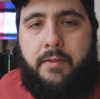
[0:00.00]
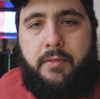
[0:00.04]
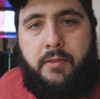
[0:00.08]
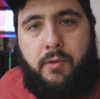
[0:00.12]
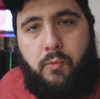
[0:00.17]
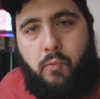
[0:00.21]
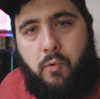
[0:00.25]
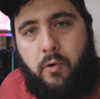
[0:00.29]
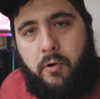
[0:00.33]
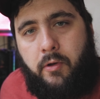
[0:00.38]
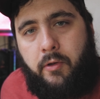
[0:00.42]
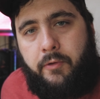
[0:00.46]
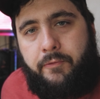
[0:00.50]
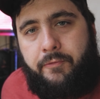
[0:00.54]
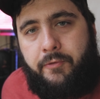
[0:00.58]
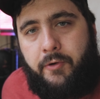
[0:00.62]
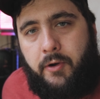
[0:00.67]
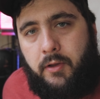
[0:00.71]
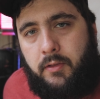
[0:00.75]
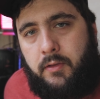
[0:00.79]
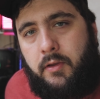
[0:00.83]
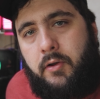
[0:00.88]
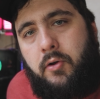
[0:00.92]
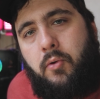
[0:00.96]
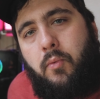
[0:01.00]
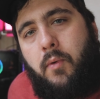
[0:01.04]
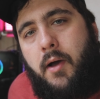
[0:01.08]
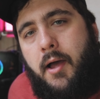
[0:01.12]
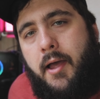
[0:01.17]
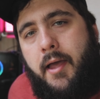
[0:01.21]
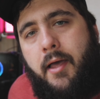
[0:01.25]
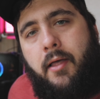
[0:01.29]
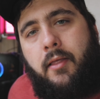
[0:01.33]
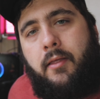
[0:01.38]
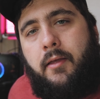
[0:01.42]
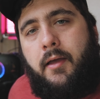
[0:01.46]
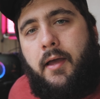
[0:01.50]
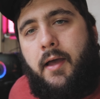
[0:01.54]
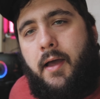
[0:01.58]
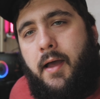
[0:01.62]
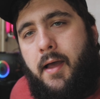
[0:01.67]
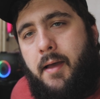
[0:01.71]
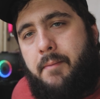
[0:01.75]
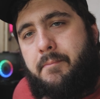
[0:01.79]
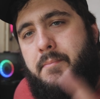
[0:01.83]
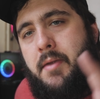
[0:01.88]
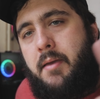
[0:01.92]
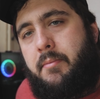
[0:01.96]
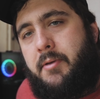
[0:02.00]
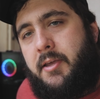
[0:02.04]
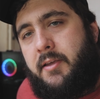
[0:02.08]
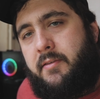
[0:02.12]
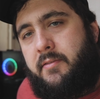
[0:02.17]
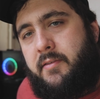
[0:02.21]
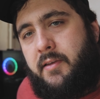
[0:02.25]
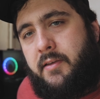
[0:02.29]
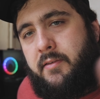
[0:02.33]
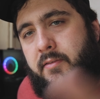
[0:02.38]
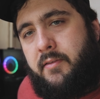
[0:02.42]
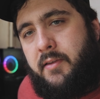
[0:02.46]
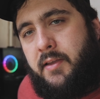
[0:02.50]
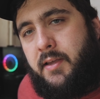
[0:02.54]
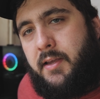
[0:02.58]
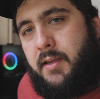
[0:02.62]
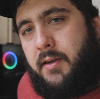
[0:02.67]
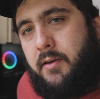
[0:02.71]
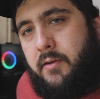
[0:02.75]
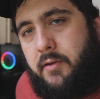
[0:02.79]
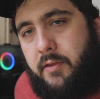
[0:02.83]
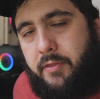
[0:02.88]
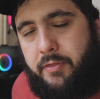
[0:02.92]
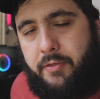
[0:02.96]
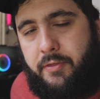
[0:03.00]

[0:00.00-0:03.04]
in the world for a little while, maybe a 16 to